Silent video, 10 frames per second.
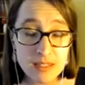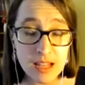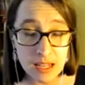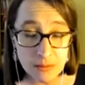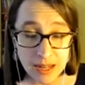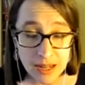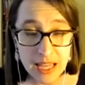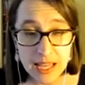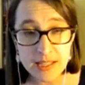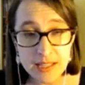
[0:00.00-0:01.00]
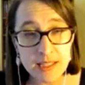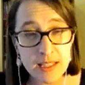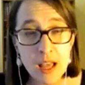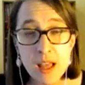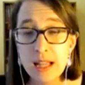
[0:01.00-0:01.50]
in many cases
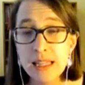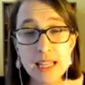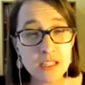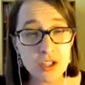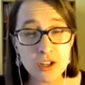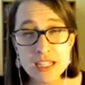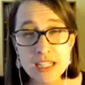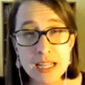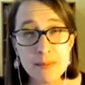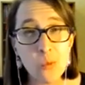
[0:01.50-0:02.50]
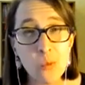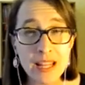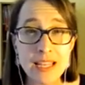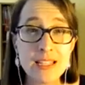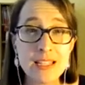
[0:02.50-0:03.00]
less certainty about what
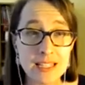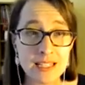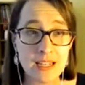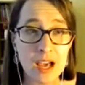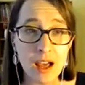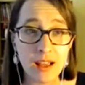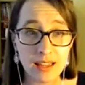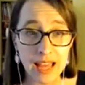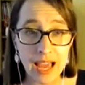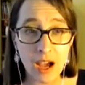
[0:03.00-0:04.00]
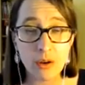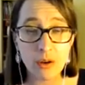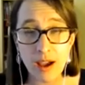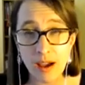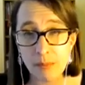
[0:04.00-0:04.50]
is and is not allowed
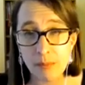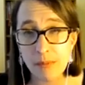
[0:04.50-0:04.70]
um,